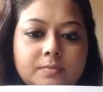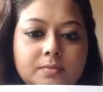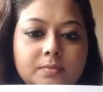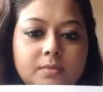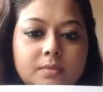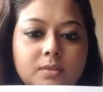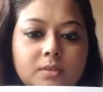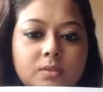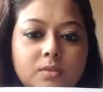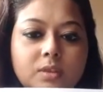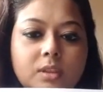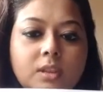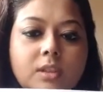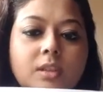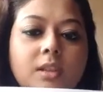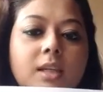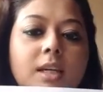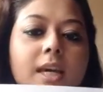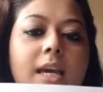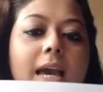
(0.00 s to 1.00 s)
Okay,
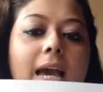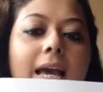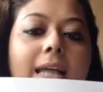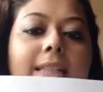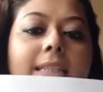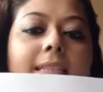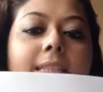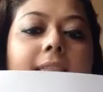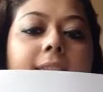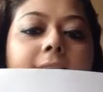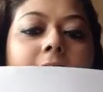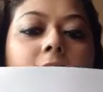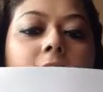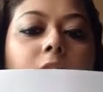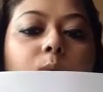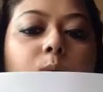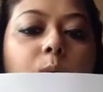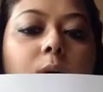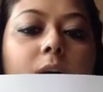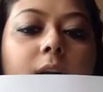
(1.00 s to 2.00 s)
and the
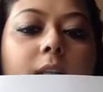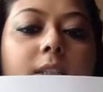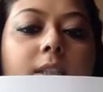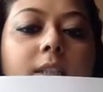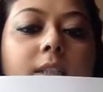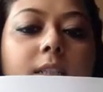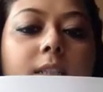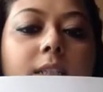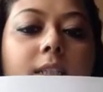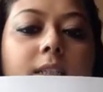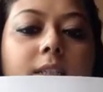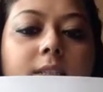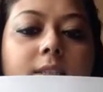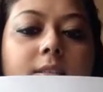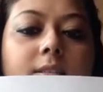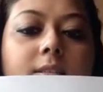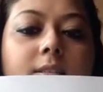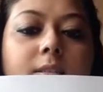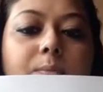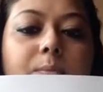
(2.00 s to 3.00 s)
third one is
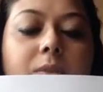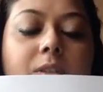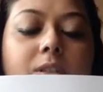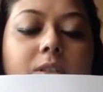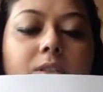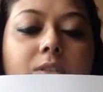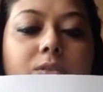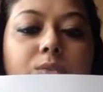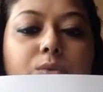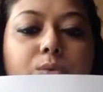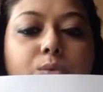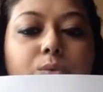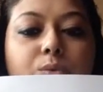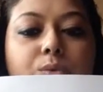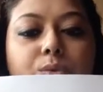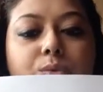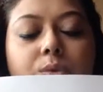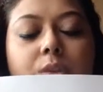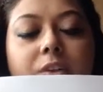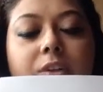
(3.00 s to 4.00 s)
the person who
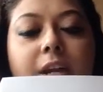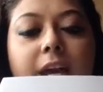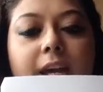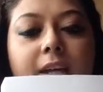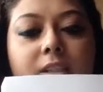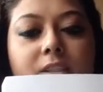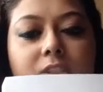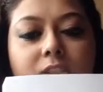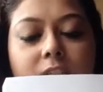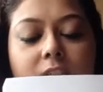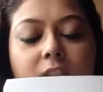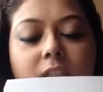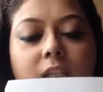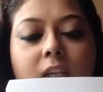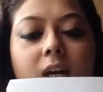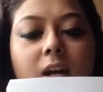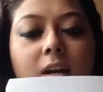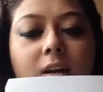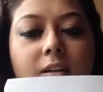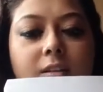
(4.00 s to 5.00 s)
you actually
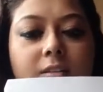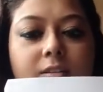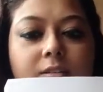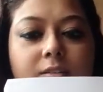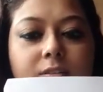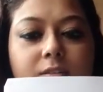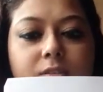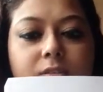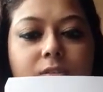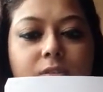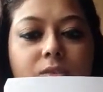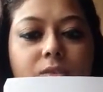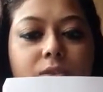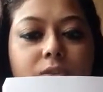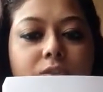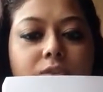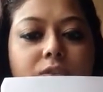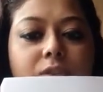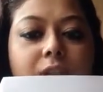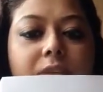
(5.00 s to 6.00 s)
are. You know, you're
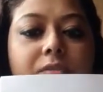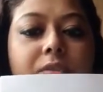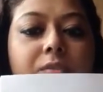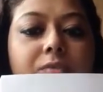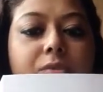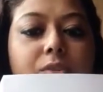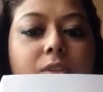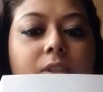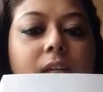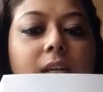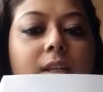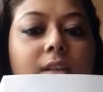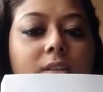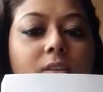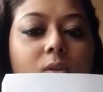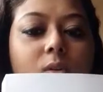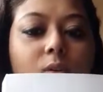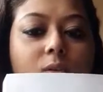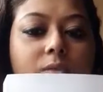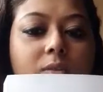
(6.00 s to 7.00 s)
striving for that
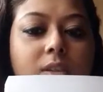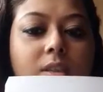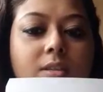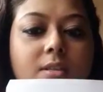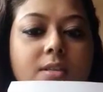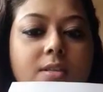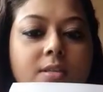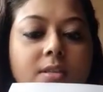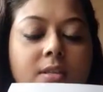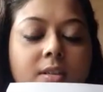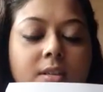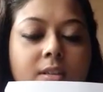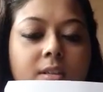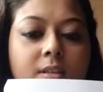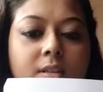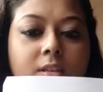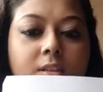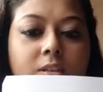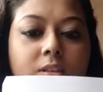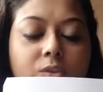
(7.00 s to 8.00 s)
always.
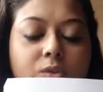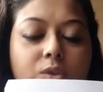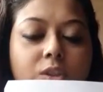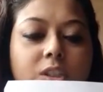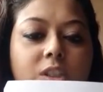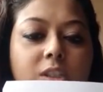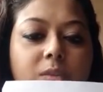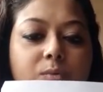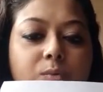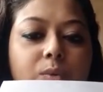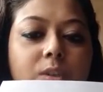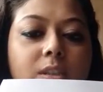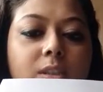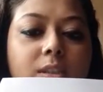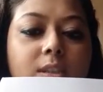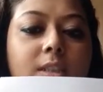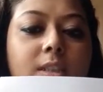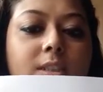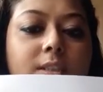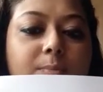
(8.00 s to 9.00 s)
You're deep within
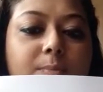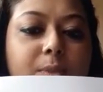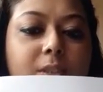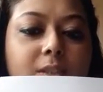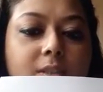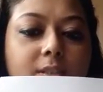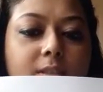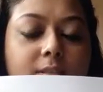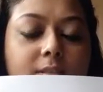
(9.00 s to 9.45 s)
this person.